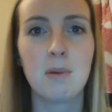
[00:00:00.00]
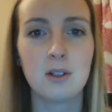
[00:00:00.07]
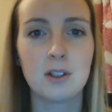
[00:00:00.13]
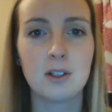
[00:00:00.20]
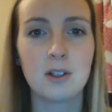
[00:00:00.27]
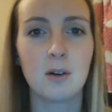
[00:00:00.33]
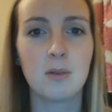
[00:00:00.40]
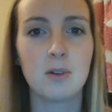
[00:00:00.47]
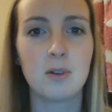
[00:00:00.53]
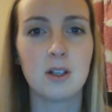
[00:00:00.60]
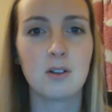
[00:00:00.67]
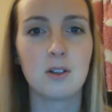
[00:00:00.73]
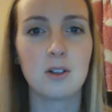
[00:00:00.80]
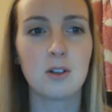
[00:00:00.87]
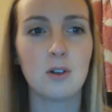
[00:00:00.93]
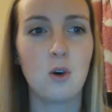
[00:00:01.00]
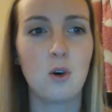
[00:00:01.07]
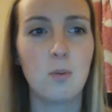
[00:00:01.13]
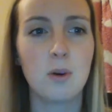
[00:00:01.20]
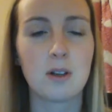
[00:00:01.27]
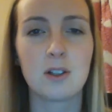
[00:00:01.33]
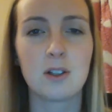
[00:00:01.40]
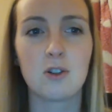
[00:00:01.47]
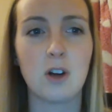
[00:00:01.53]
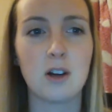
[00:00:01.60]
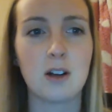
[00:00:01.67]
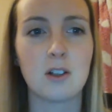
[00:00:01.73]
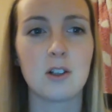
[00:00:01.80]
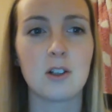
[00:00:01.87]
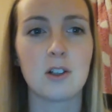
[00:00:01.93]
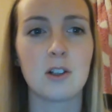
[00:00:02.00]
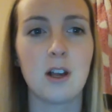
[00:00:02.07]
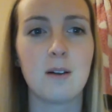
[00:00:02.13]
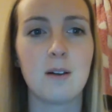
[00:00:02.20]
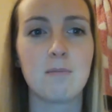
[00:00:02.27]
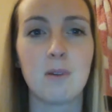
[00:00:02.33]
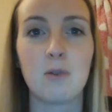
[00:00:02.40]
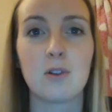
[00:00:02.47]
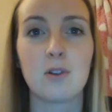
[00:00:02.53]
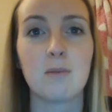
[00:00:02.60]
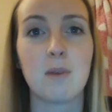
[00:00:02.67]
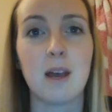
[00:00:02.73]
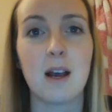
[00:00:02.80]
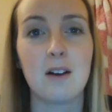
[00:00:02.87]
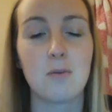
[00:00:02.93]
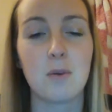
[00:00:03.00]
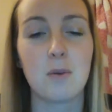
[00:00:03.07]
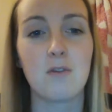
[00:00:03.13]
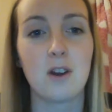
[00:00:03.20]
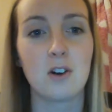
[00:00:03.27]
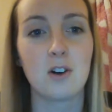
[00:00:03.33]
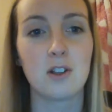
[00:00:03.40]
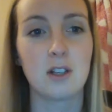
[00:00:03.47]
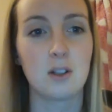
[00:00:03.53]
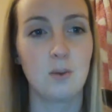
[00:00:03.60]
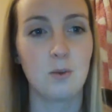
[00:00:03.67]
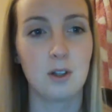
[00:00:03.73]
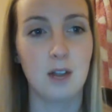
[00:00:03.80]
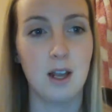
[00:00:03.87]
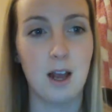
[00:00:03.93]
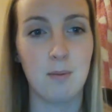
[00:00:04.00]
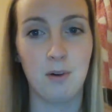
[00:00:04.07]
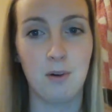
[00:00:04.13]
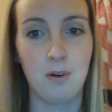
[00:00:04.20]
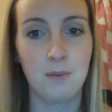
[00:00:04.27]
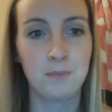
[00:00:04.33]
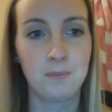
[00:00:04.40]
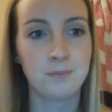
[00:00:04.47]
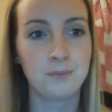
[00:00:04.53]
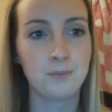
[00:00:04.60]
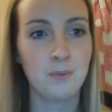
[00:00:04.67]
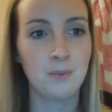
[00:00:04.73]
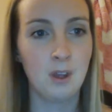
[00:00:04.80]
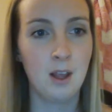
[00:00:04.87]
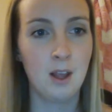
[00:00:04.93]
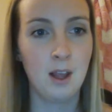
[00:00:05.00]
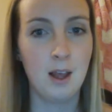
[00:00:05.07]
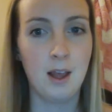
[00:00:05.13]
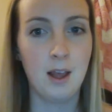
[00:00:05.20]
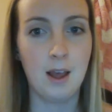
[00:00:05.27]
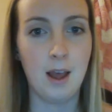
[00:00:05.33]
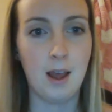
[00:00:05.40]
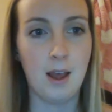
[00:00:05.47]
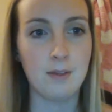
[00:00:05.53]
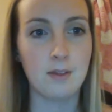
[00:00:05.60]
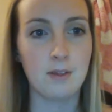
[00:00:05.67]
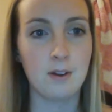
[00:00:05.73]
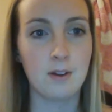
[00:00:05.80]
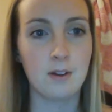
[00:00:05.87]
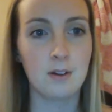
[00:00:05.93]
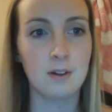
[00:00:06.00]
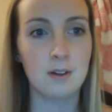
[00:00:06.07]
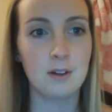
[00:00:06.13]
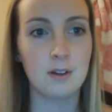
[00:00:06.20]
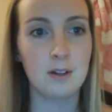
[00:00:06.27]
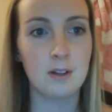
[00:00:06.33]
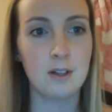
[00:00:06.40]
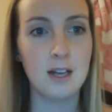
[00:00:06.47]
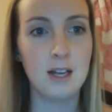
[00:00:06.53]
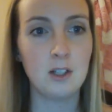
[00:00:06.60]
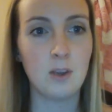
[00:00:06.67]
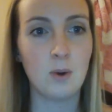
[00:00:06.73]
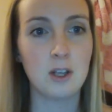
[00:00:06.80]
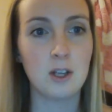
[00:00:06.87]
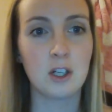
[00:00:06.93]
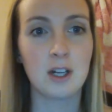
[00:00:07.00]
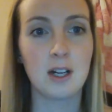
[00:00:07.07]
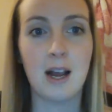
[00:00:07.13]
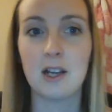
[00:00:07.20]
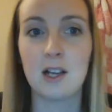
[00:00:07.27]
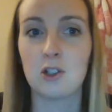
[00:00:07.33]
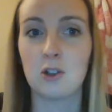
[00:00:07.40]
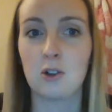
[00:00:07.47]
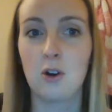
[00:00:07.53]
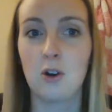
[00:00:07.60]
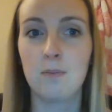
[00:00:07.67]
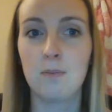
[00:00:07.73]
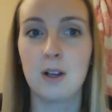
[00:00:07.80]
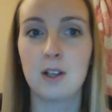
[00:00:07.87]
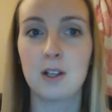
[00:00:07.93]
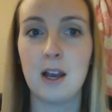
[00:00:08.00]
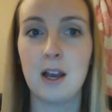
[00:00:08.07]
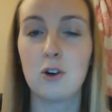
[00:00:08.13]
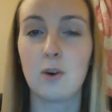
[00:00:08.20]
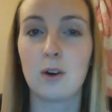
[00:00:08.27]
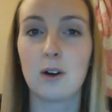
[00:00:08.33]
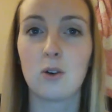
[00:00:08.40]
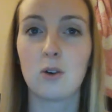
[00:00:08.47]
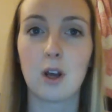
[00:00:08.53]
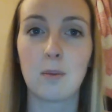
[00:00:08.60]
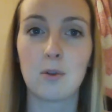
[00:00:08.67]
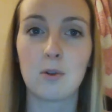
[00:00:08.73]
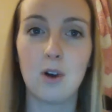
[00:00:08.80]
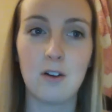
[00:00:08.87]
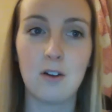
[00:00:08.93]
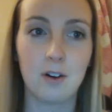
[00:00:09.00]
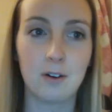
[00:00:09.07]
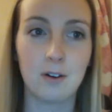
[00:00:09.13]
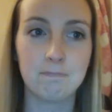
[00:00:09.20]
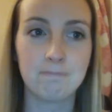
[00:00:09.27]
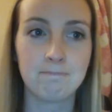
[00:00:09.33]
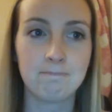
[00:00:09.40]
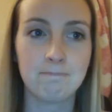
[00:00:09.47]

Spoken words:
building up these coping strategies, and bouncing back from adversities when they happen. The last question I get asked a lot is, how do I know that I'm thriving?